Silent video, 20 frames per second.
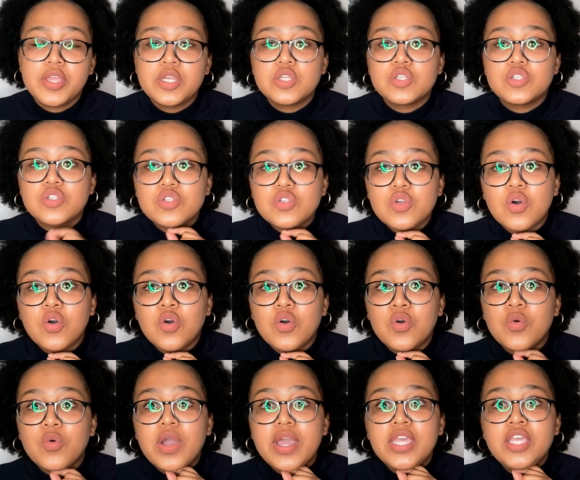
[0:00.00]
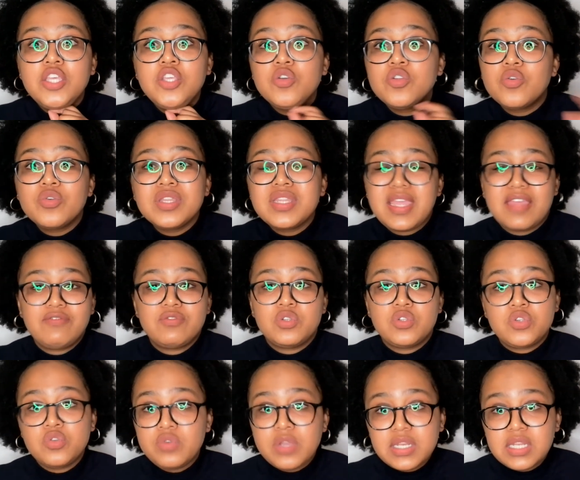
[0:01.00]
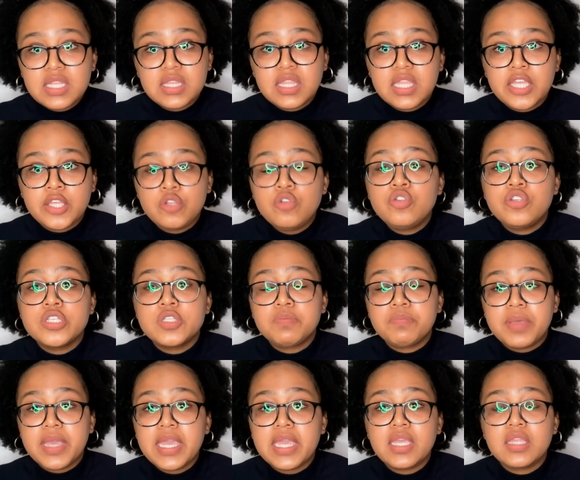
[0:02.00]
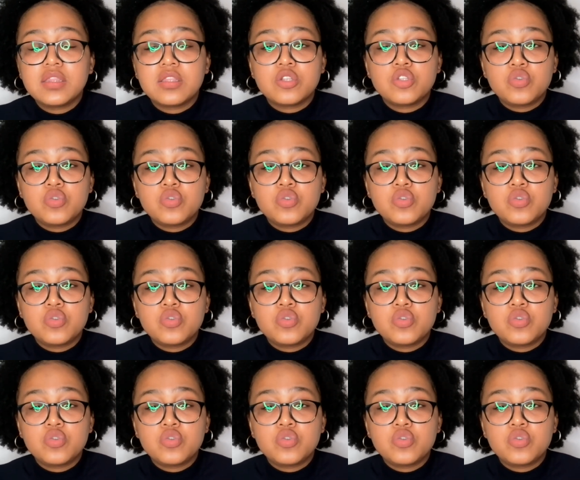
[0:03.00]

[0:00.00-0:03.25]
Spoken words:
So you don't have to do anything. You just pay the